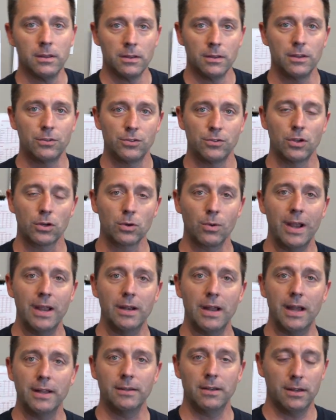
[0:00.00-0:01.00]
This is a
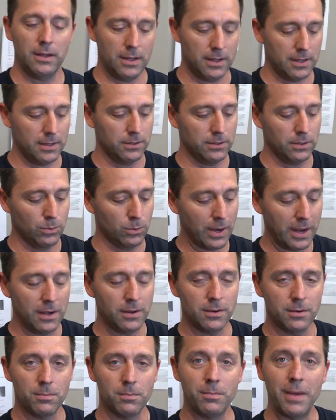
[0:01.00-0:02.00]

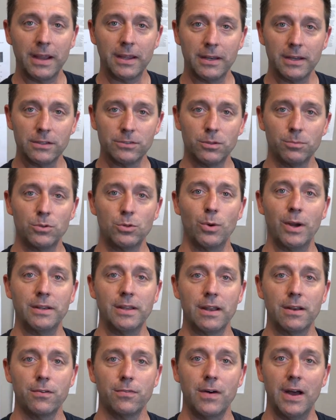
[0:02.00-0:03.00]
great mechanism to
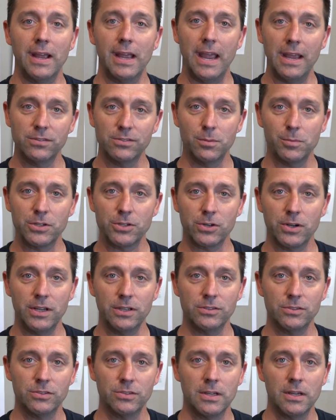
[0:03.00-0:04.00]
identify
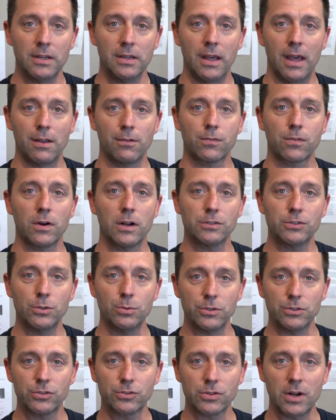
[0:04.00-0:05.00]
asymmetries and for us
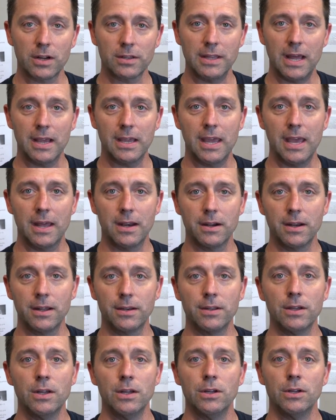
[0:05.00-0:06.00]
to instruct that
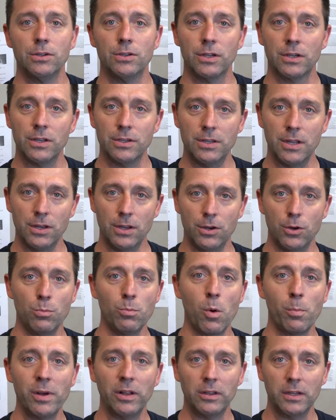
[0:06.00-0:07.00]
candidate to continue to do
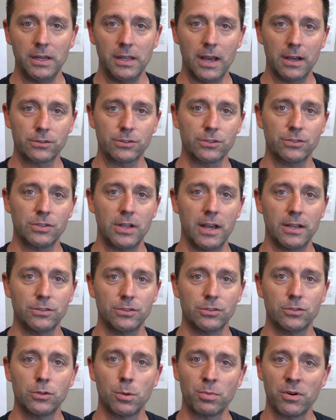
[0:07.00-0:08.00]
mobility
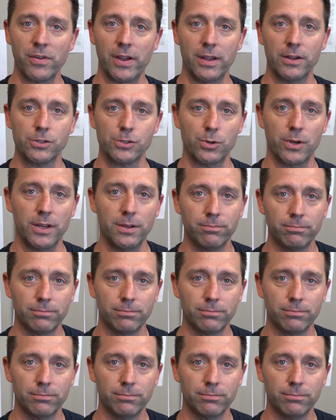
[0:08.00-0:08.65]
exercises to prevent injury.